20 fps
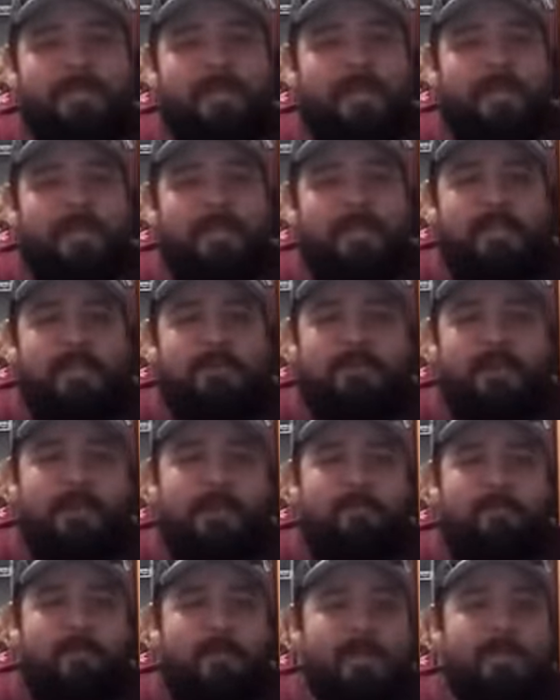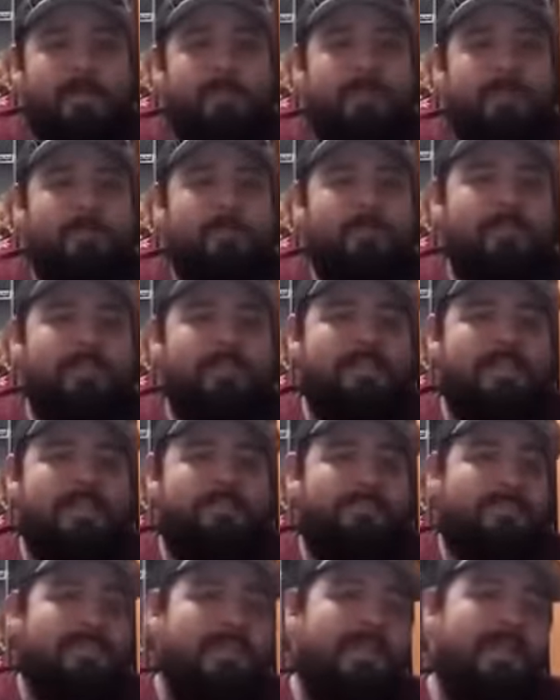they, they try to run you over instead
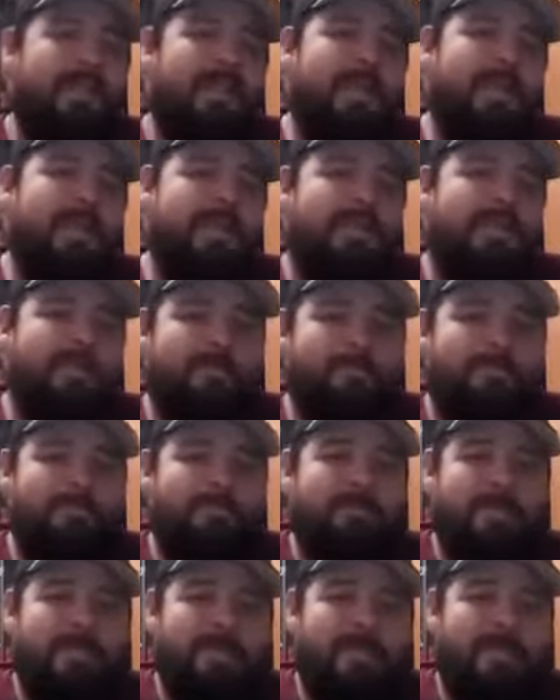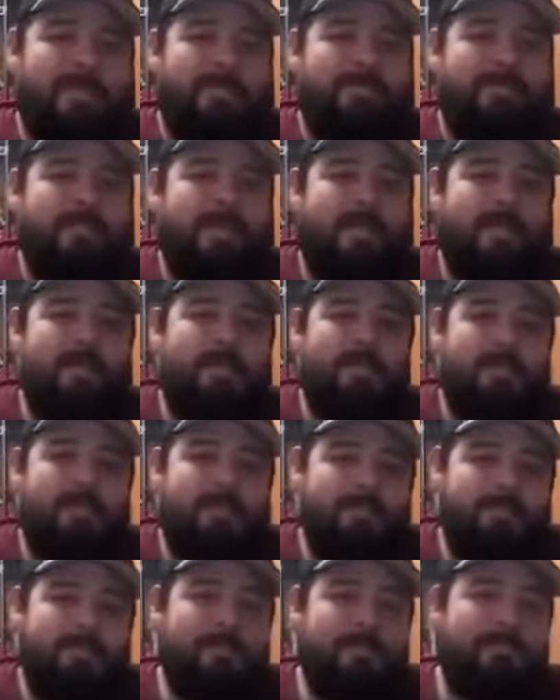of saying, "Hey, how's, can you
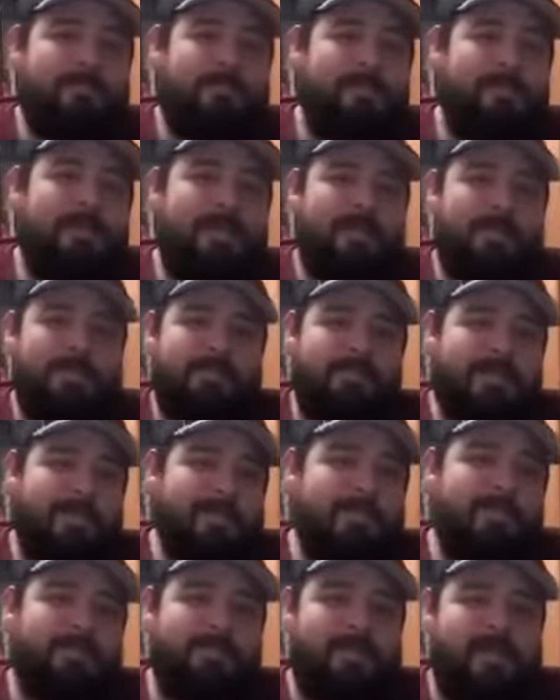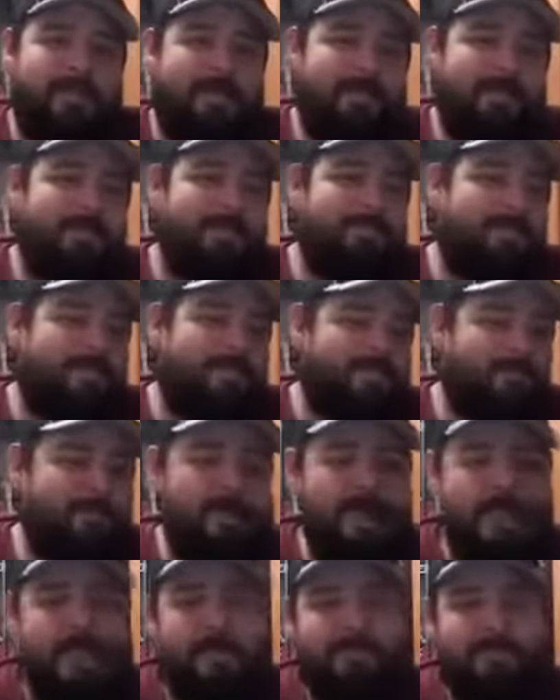excuse me? I need to get to that other
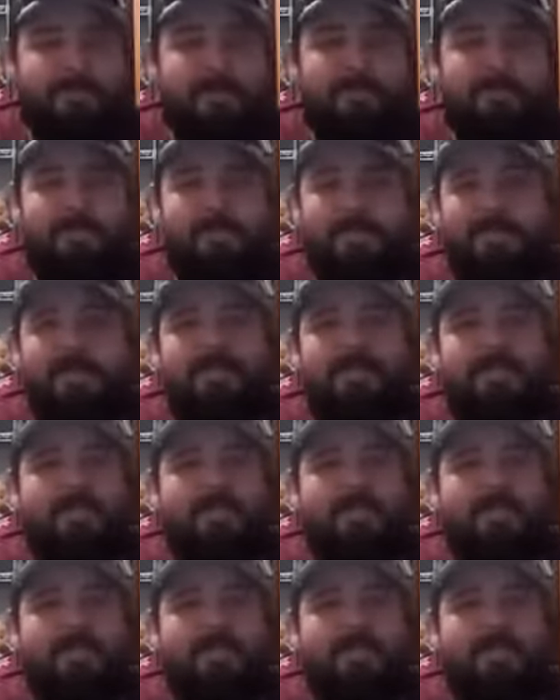rack or something."